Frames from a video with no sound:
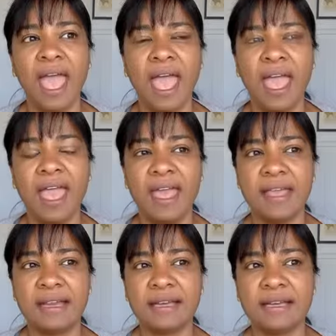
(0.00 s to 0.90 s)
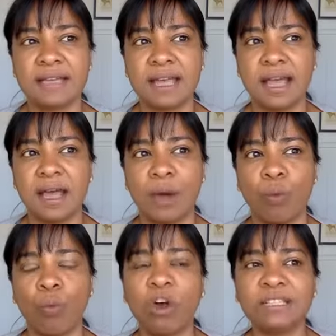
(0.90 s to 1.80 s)
And
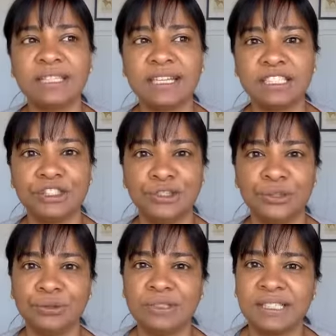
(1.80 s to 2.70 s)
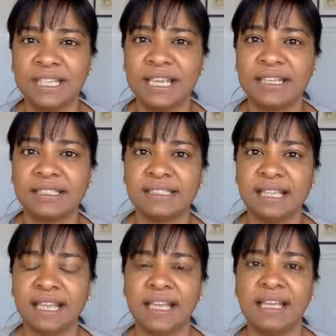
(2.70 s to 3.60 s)
what Dennis Yu says
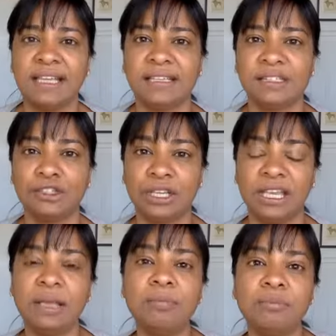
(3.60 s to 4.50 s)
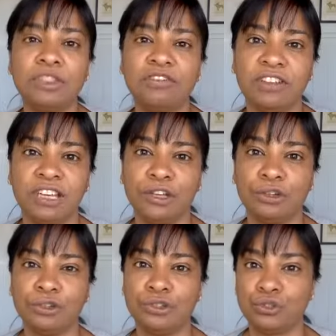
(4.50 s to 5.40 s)
is to keep the
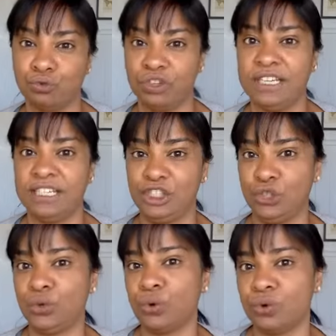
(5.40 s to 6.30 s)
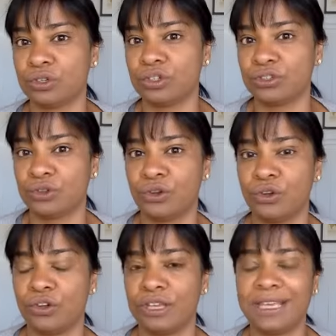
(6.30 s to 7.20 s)
videos really short.
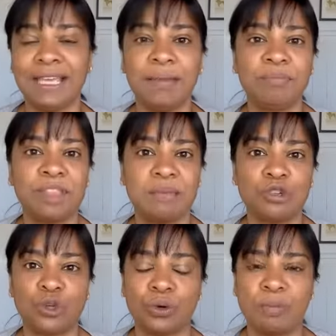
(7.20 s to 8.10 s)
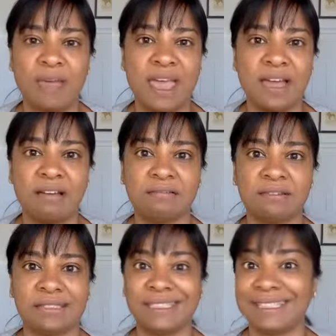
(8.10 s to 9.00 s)
So keep them to about
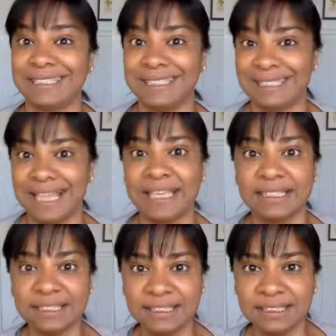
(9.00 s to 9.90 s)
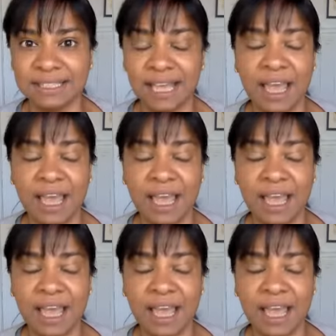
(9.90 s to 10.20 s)
60 seconds.